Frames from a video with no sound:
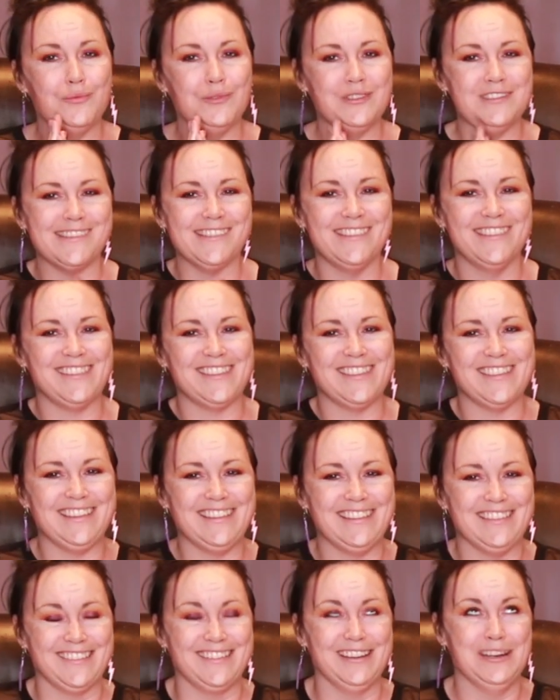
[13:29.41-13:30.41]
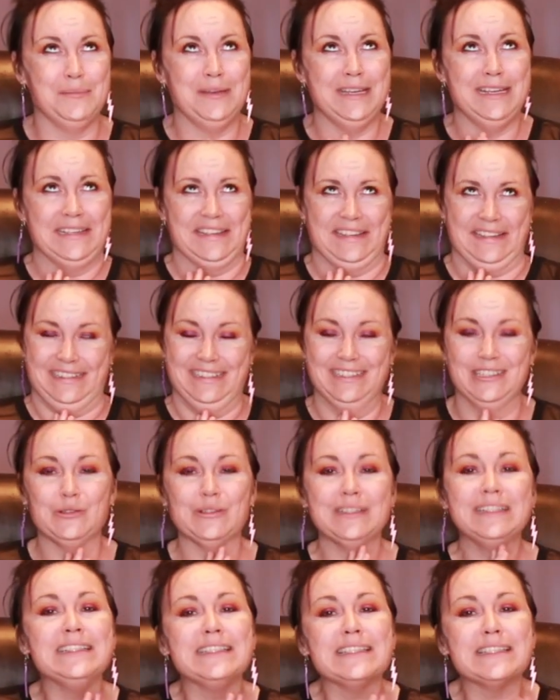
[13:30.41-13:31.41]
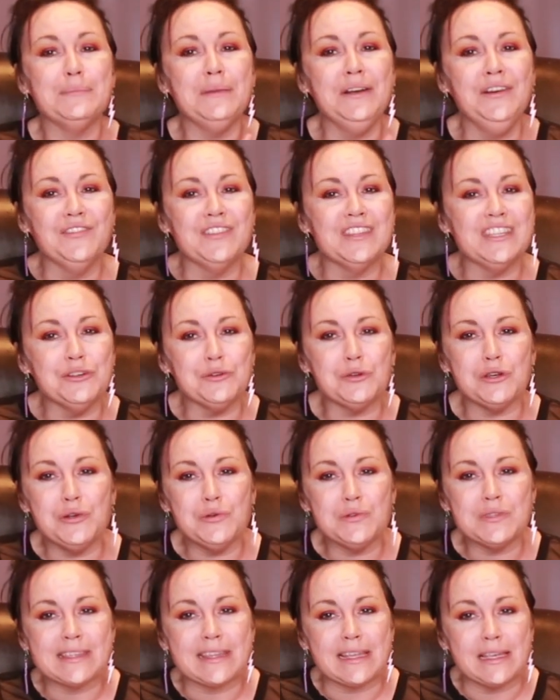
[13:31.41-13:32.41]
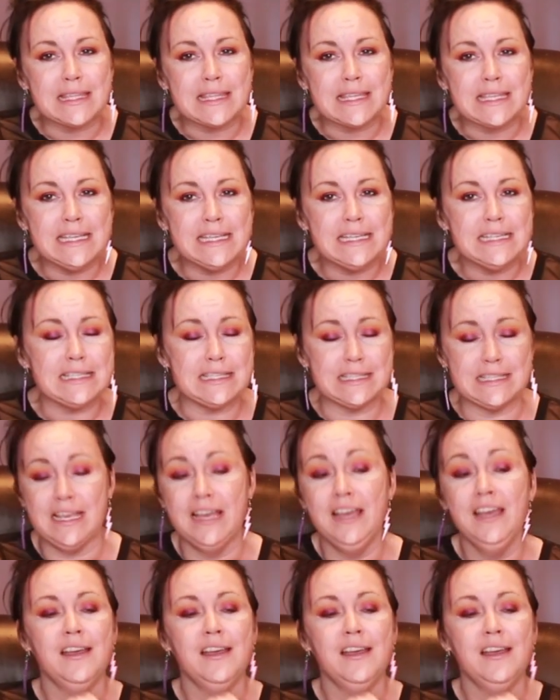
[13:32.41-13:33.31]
which it looks like it's going to be 9 degrees above 0 Celsius